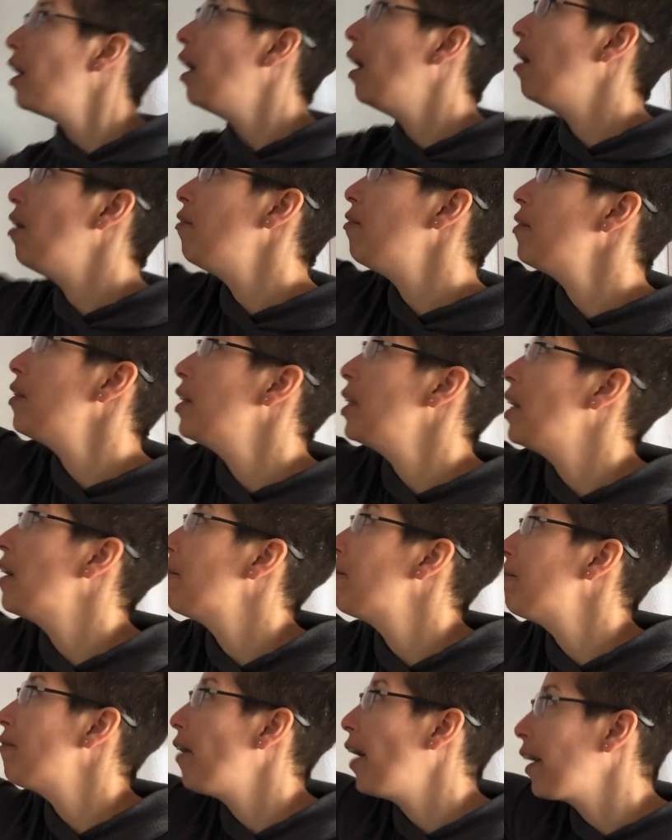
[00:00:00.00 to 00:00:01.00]
of the
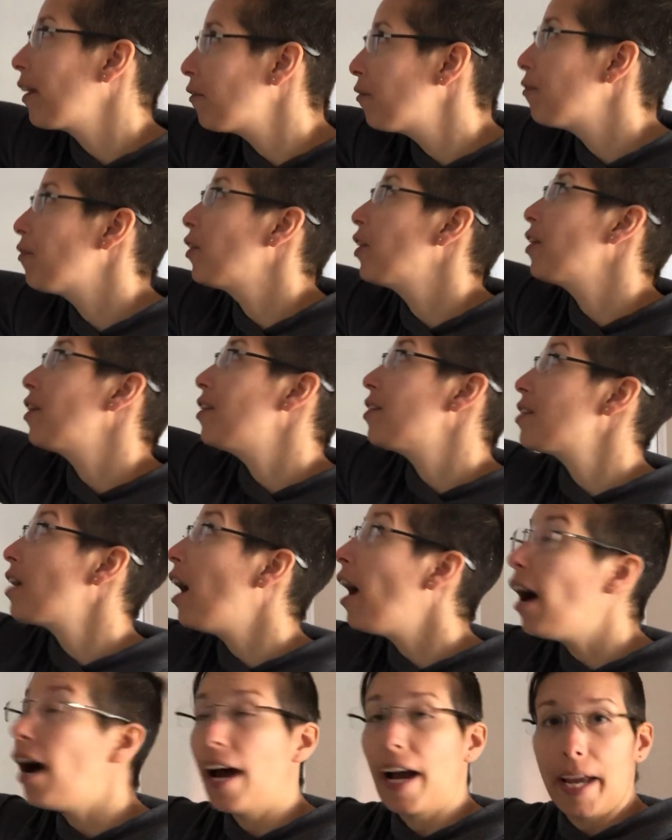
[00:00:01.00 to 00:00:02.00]
effect for the
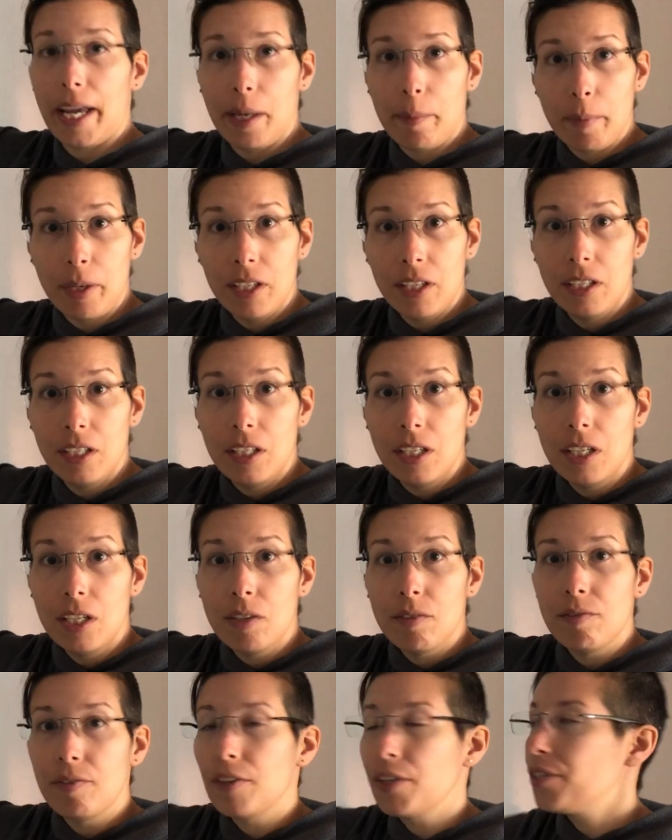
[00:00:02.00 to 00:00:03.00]
time
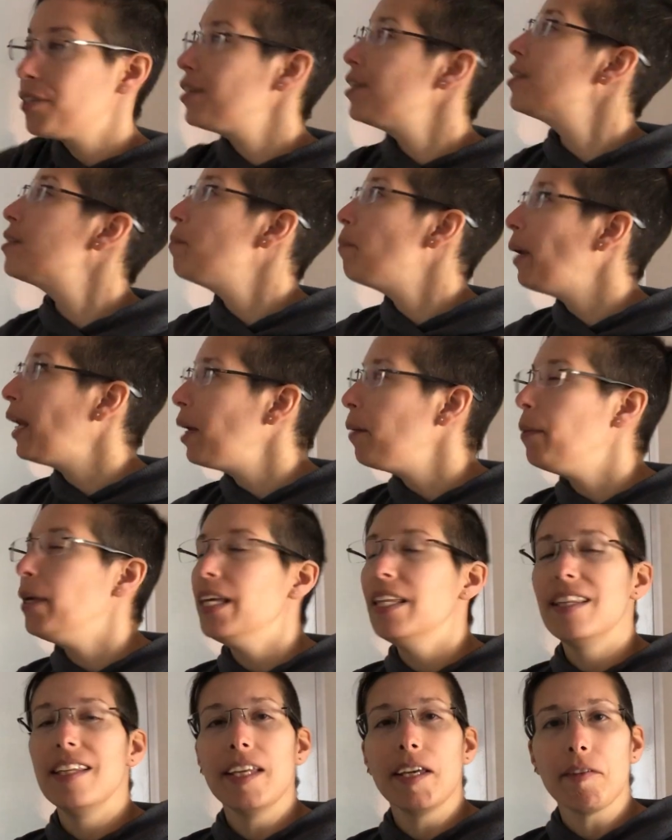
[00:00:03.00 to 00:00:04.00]
versus
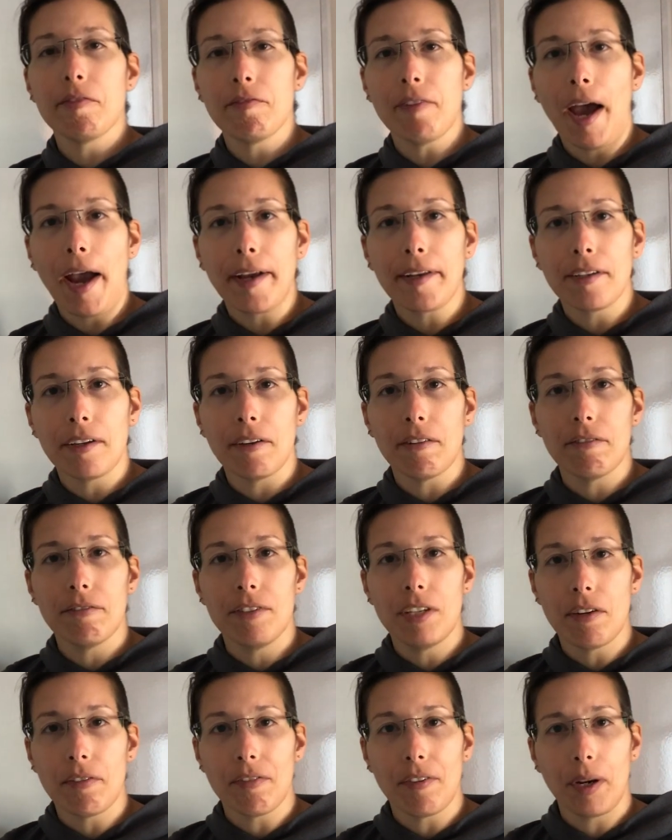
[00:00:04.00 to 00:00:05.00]
maybe the effect of
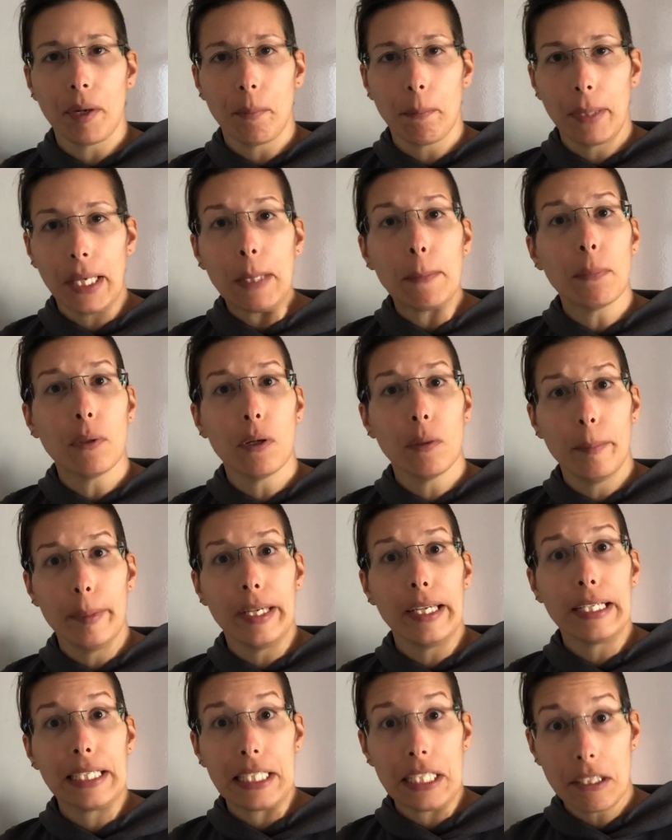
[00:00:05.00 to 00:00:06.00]
different people
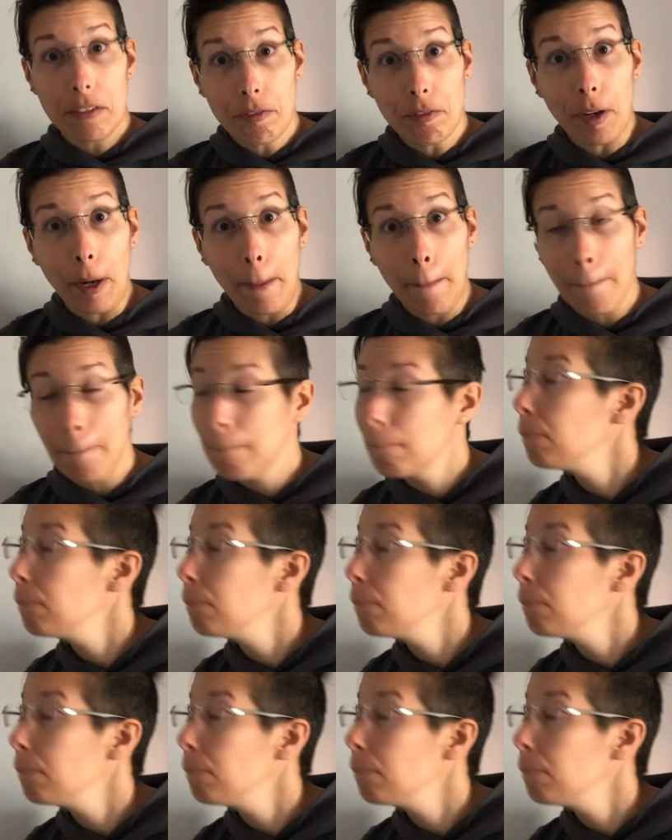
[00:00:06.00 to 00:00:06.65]
being different.